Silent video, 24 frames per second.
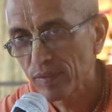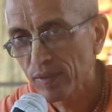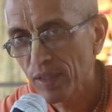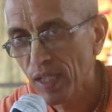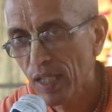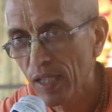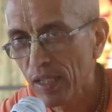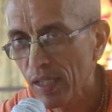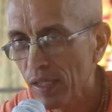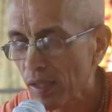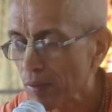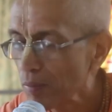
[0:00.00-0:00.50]

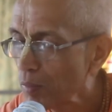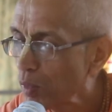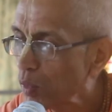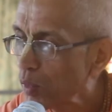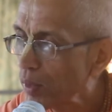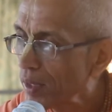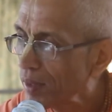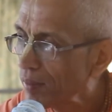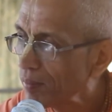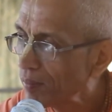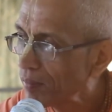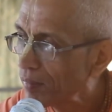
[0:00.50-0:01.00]
I'll
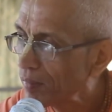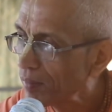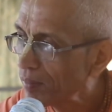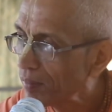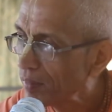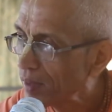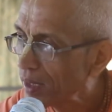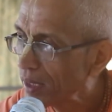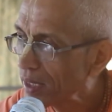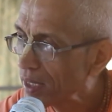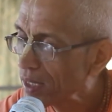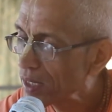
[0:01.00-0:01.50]
remove
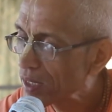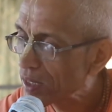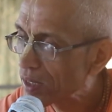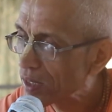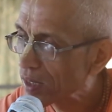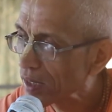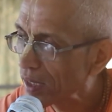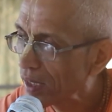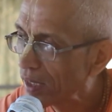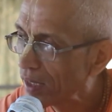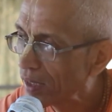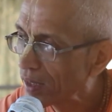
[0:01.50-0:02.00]

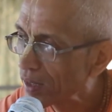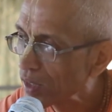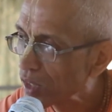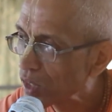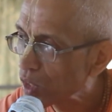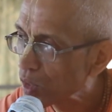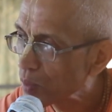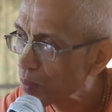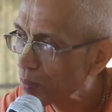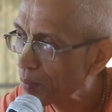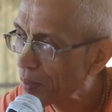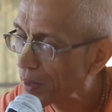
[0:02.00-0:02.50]
his
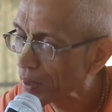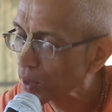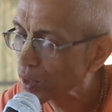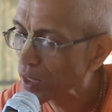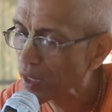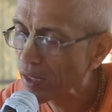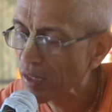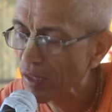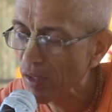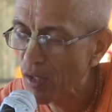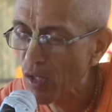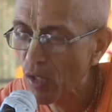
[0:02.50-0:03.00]

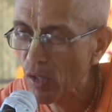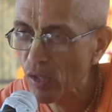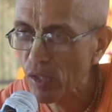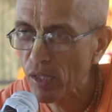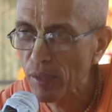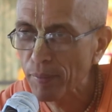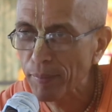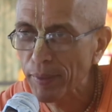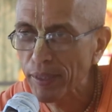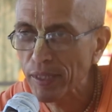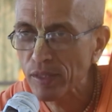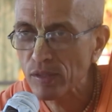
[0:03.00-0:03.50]
special
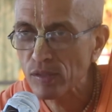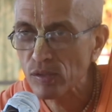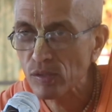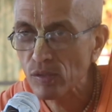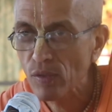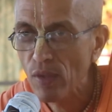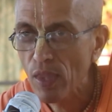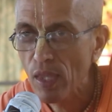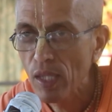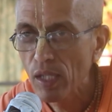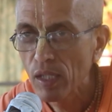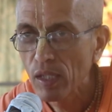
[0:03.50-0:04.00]

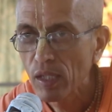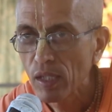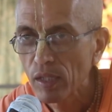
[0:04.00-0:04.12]
ornaments.